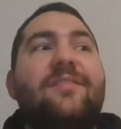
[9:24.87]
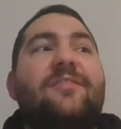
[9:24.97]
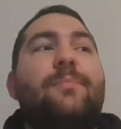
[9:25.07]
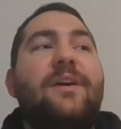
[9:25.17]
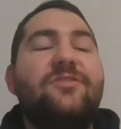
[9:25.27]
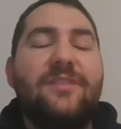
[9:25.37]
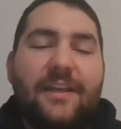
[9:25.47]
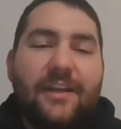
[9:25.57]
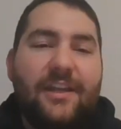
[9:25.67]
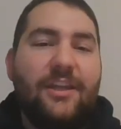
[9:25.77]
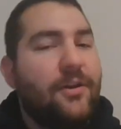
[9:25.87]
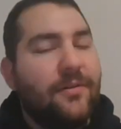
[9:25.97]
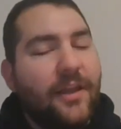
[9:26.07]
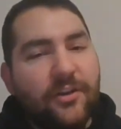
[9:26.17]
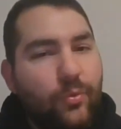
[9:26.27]
especially in a
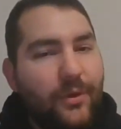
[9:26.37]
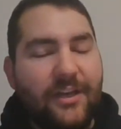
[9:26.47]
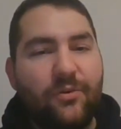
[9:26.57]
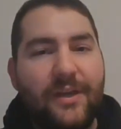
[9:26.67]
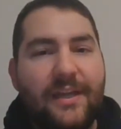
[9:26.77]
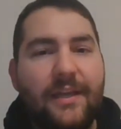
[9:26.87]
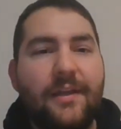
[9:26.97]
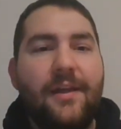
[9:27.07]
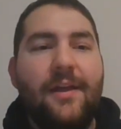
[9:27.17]
year like 2020,